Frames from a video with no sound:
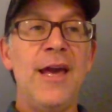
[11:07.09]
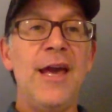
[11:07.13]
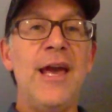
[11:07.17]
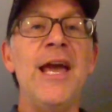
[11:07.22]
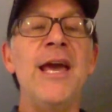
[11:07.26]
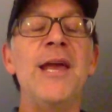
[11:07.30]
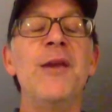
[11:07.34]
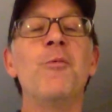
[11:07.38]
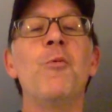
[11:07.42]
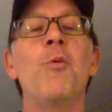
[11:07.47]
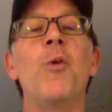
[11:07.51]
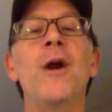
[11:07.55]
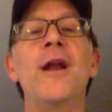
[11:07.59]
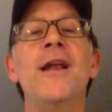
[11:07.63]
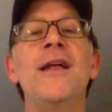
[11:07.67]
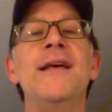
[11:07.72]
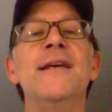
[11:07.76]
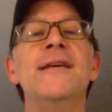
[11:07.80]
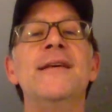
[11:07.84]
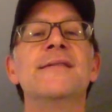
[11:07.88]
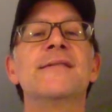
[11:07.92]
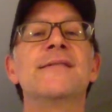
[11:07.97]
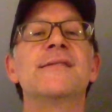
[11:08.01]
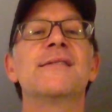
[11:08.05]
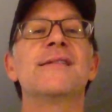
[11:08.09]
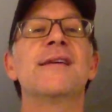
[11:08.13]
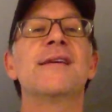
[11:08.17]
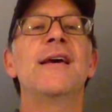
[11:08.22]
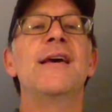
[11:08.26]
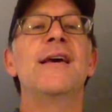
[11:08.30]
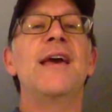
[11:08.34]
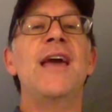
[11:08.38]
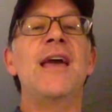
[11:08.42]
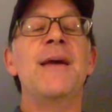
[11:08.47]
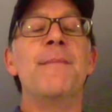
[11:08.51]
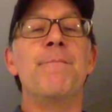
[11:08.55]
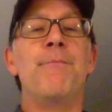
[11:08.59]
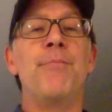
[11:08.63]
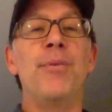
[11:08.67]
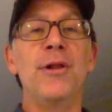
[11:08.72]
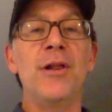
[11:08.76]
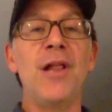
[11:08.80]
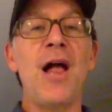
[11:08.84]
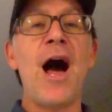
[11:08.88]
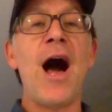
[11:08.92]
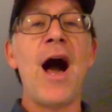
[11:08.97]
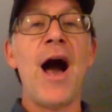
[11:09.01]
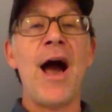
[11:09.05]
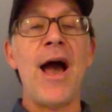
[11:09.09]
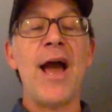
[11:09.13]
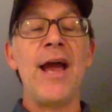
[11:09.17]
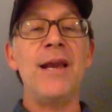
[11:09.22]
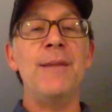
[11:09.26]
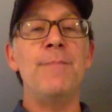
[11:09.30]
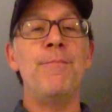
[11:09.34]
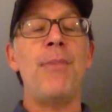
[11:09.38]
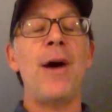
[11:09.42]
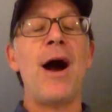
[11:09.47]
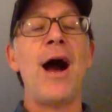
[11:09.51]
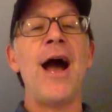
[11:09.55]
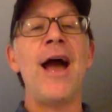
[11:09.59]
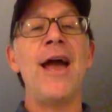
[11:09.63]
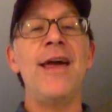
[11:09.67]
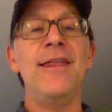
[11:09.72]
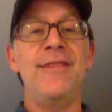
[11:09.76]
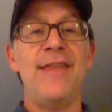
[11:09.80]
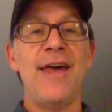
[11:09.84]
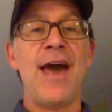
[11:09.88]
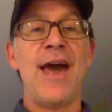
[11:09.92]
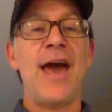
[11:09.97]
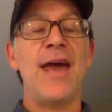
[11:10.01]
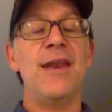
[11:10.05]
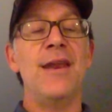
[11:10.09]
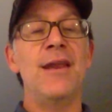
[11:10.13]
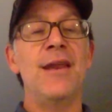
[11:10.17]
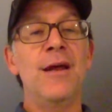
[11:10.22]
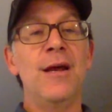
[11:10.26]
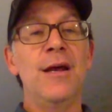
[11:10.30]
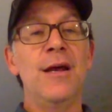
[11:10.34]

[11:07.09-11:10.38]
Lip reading: in what is implied by that